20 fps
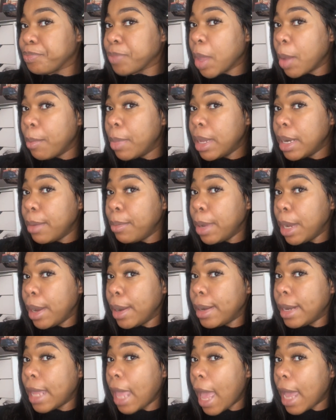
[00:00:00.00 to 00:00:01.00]
But
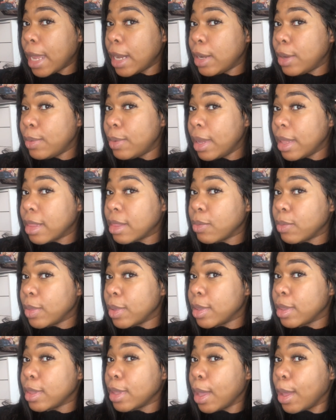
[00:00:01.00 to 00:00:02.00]
apparently I can do this
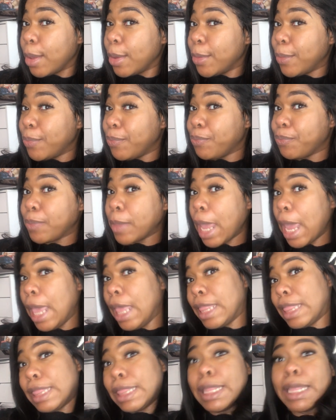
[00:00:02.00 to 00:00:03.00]
one, so
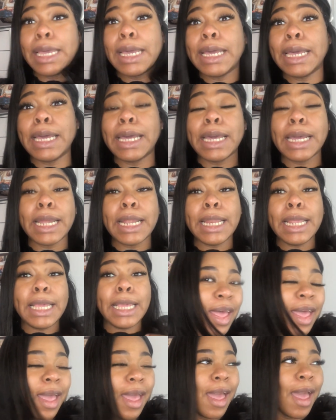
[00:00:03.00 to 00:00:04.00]
it's done,
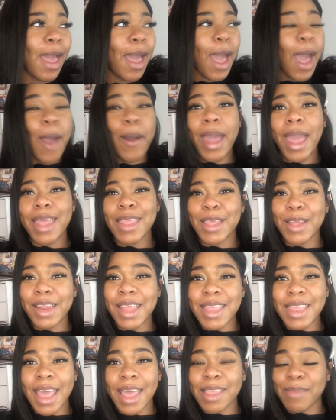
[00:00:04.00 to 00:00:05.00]
honey. Okay, so
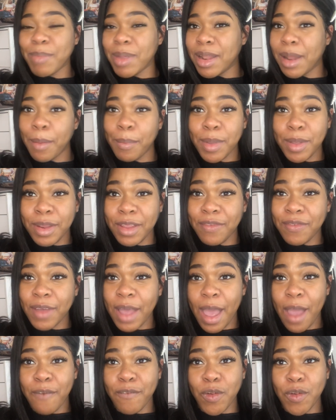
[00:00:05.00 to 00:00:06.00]
this has been a Beauty
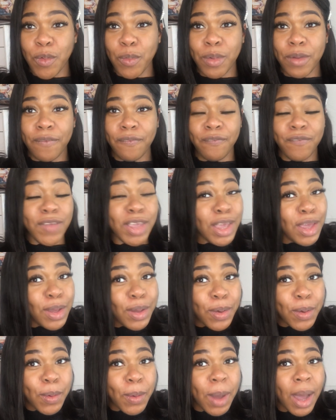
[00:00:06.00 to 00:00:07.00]
Forever
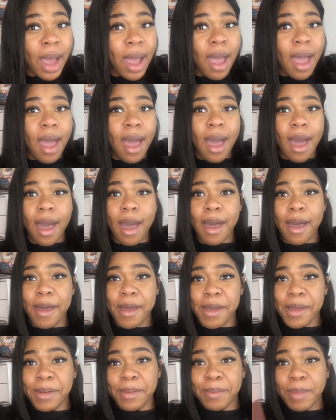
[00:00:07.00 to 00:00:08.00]
review.
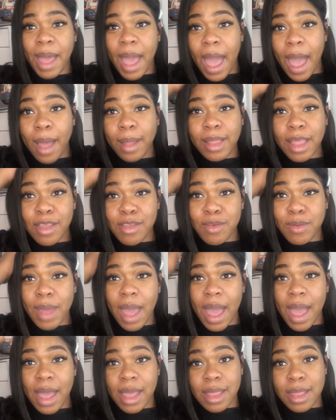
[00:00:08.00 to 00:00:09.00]
I'll let you
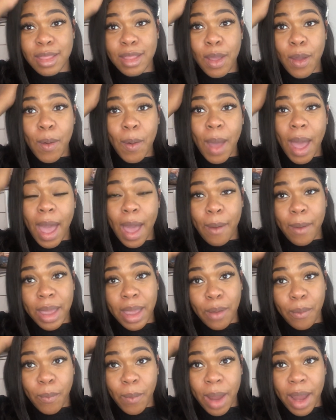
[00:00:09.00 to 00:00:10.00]
guys know how
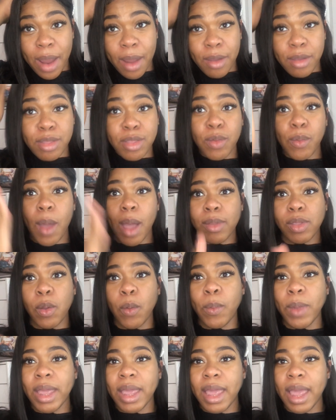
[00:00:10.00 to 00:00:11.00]
it wears throughout the
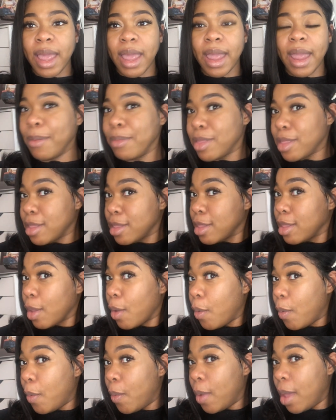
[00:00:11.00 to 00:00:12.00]
weekend. I'm
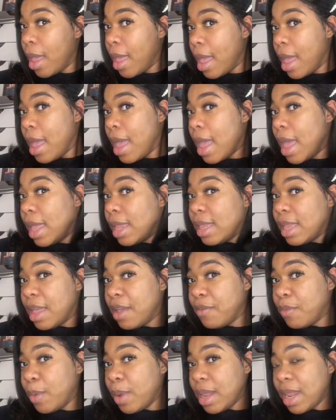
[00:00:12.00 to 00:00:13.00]
so in
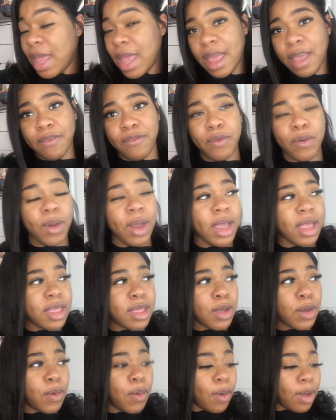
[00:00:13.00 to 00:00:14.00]
love with it, and for it
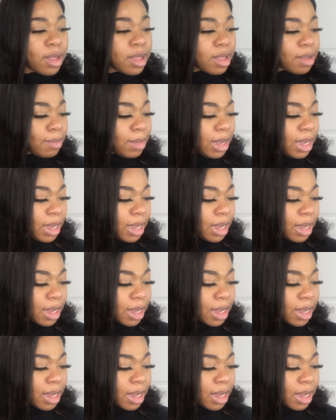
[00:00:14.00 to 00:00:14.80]
to cost me,